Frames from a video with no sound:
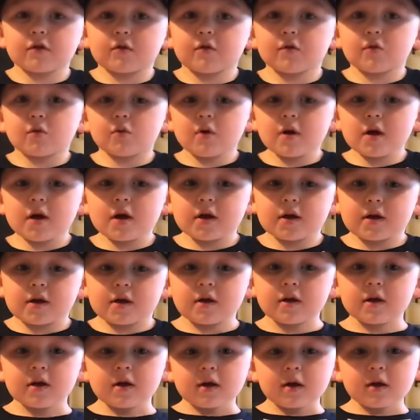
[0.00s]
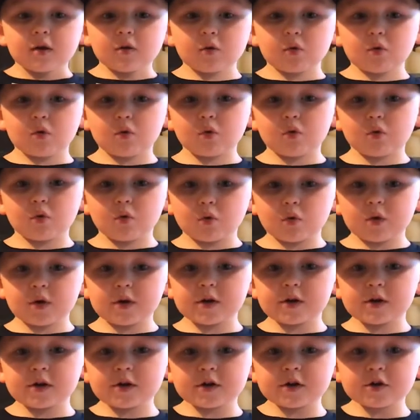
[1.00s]
is gray,
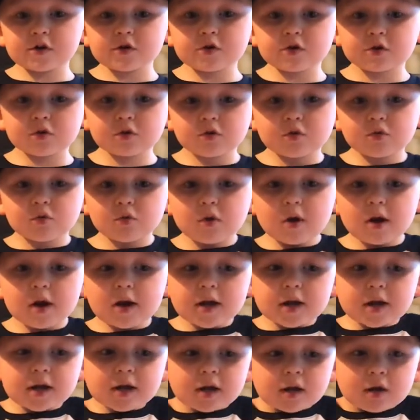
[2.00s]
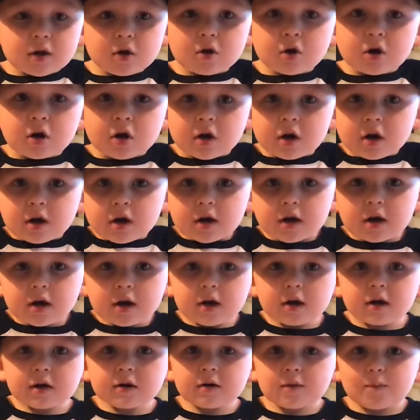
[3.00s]
greenish gray,
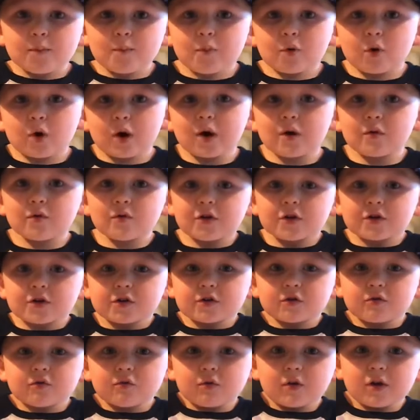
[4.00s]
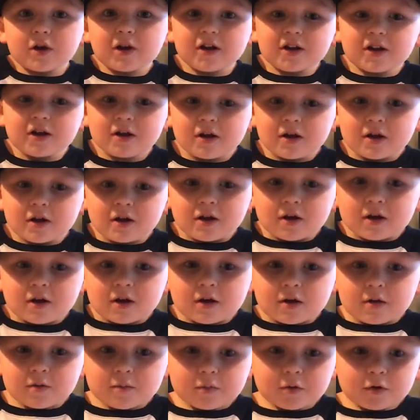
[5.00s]
and brownish gray,
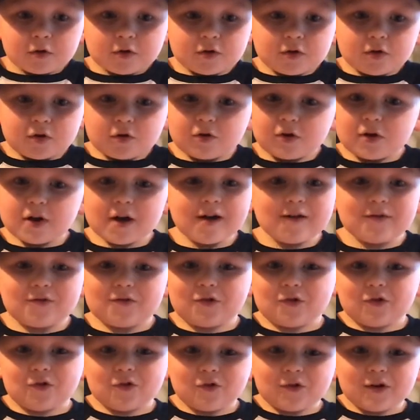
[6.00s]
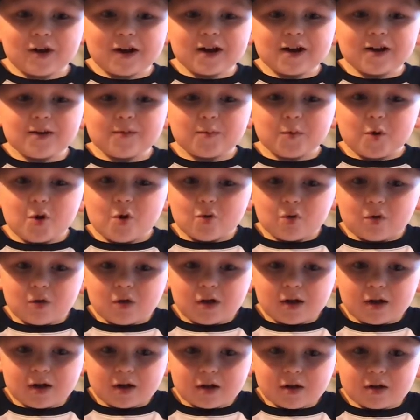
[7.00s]
but they're never rainbow
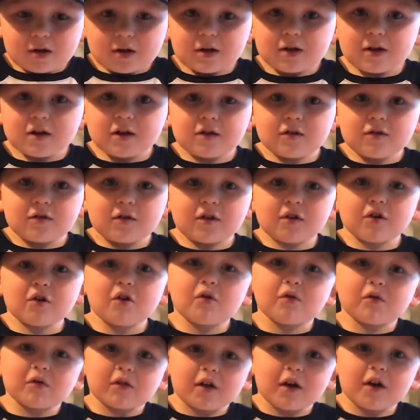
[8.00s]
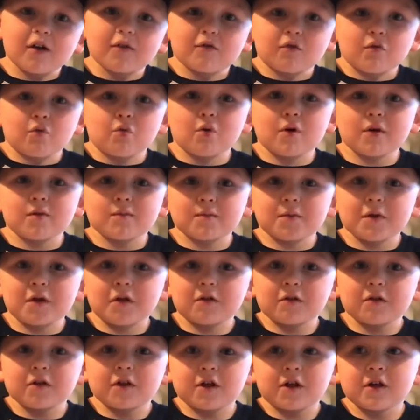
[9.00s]
like, and they always have a white
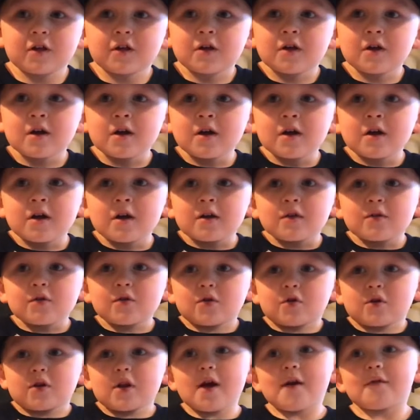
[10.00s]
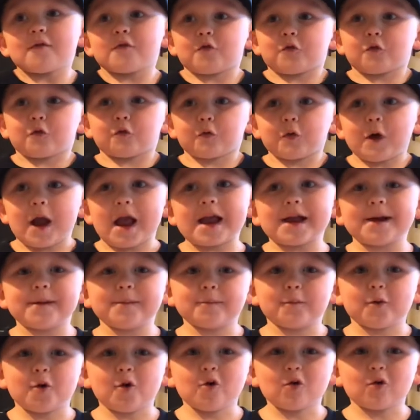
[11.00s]
belly. They're never
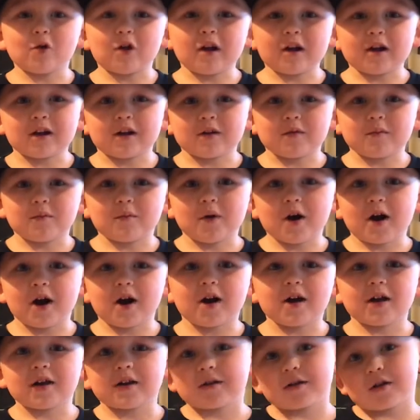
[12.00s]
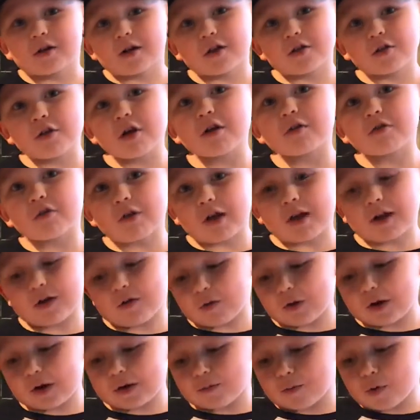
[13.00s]
rainbow like mine, because I like
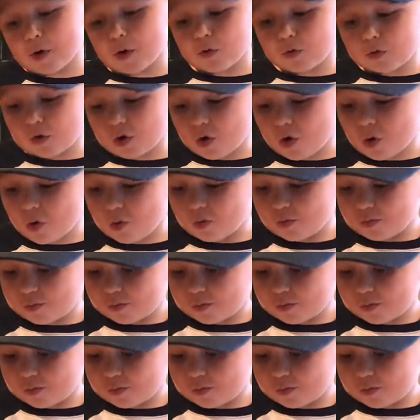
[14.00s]
rainbow though.